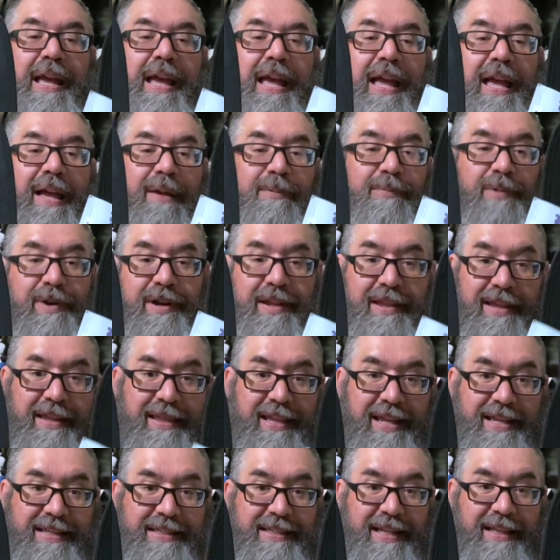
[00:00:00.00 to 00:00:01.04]
And one of the
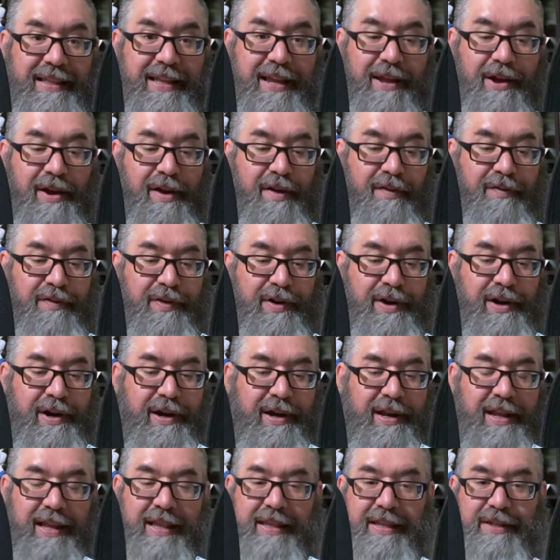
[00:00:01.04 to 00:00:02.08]
things that they
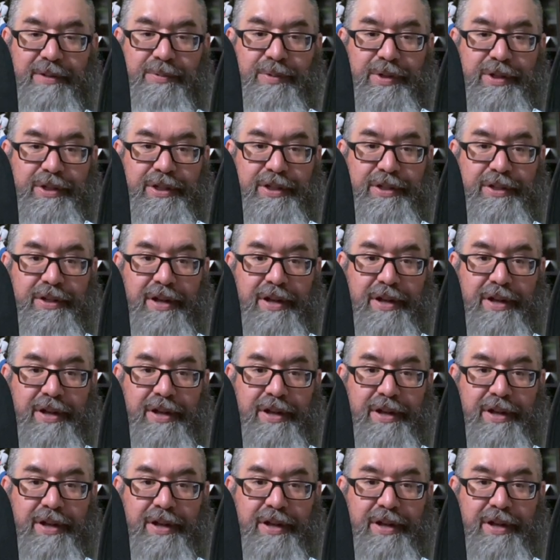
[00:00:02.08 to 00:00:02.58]
offered, and this was